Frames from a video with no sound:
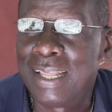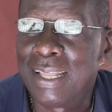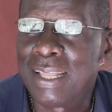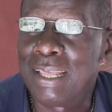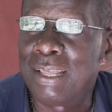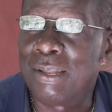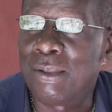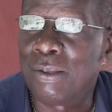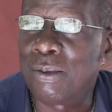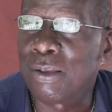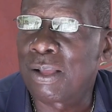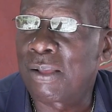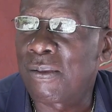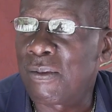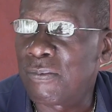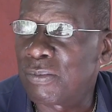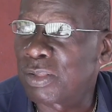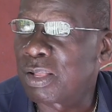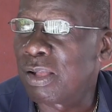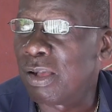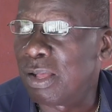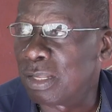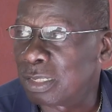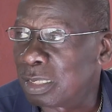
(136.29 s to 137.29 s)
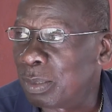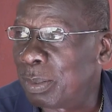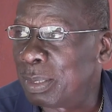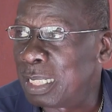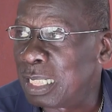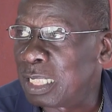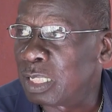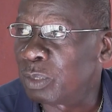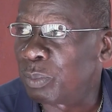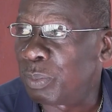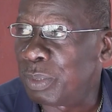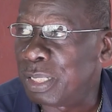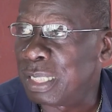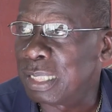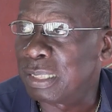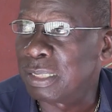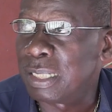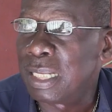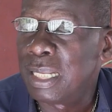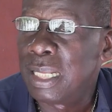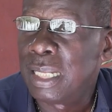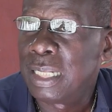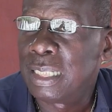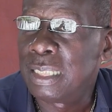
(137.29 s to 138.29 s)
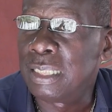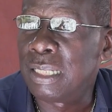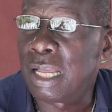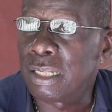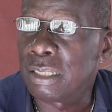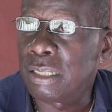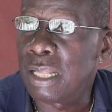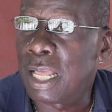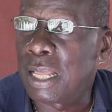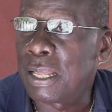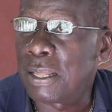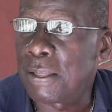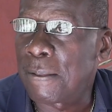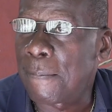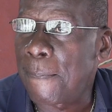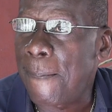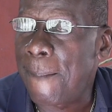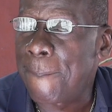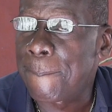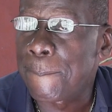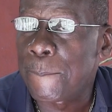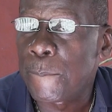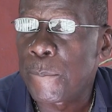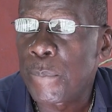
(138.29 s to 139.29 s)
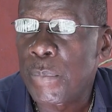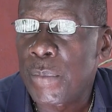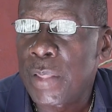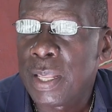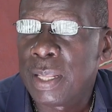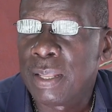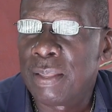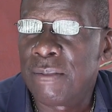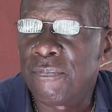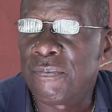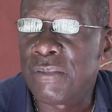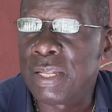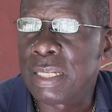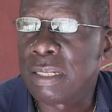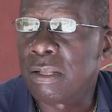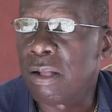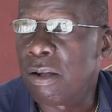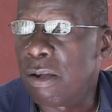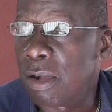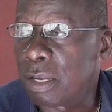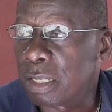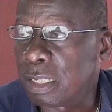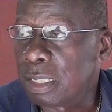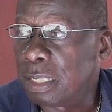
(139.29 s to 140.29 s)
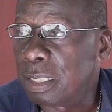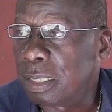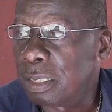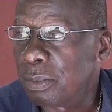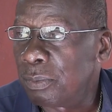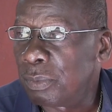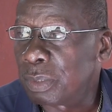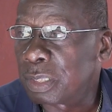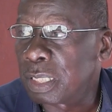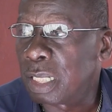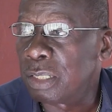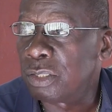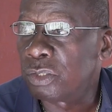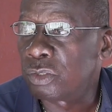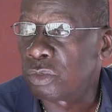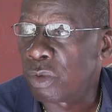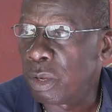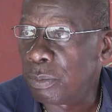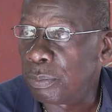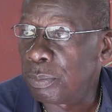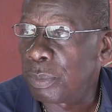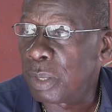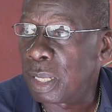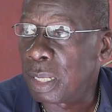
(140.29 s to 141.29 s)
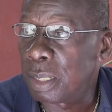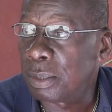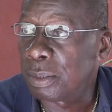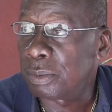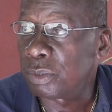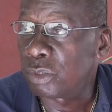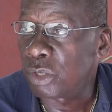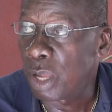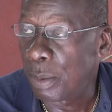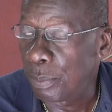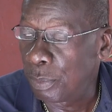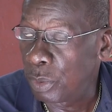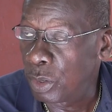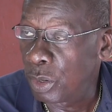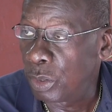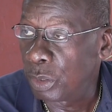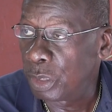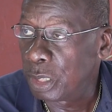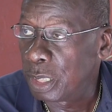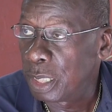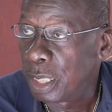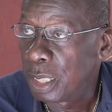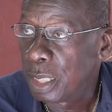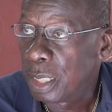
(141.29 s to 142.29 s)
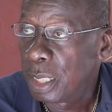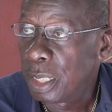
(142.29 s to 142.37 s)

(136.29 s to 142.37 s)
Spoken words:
You know, if I recall some of these, please. Vin Gordon was on trombone.